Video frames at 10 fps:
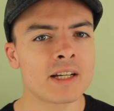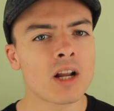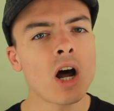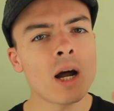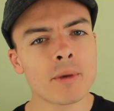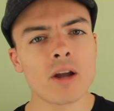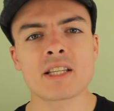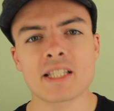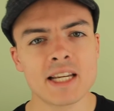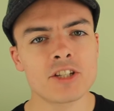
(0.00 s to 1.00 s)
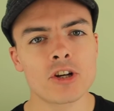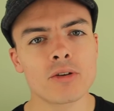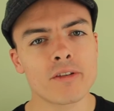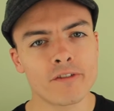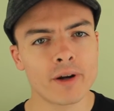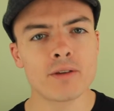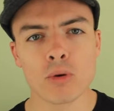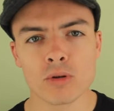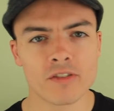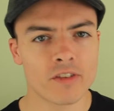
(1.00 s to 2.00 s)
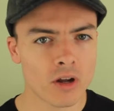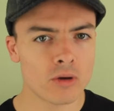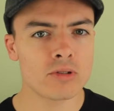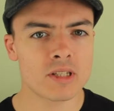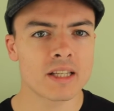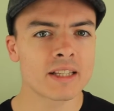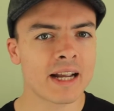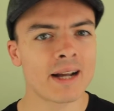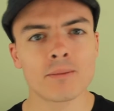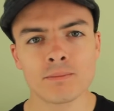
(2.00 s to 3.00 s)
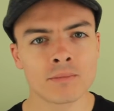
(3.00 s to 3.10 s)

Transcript: and I'm going to teach you the three rules for those now.